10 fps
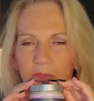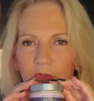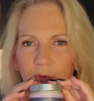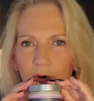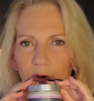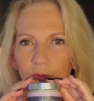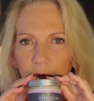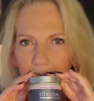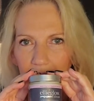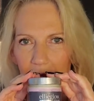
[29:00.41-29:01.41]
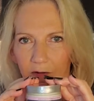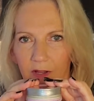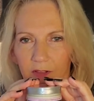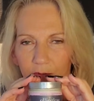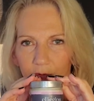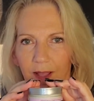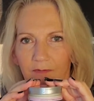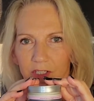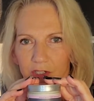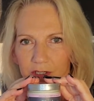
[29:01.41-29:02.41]
for repairing the
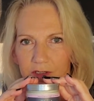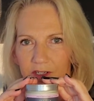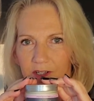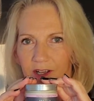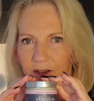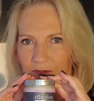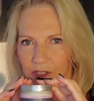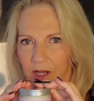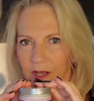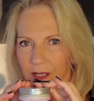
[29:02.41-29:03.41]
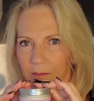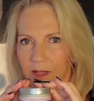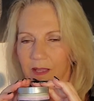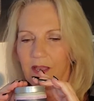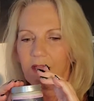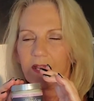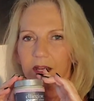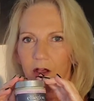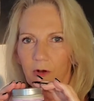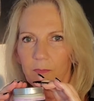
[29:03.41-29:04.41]
ravages of time and
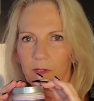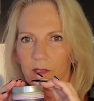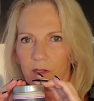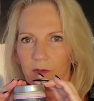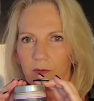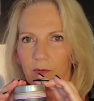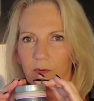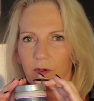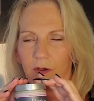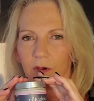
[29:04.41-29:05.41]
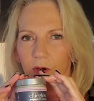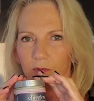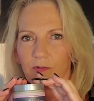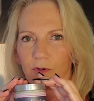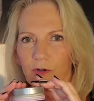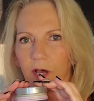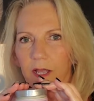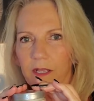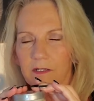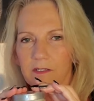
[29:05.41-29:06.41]
helping you
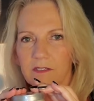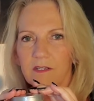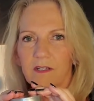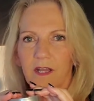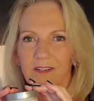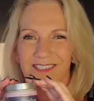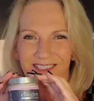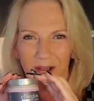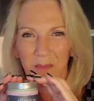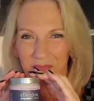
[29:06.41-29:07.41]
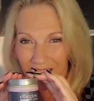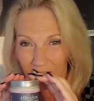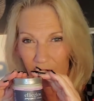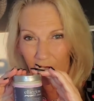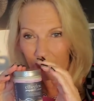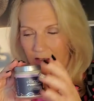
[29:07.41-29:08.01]
overnight kind of stop that clock.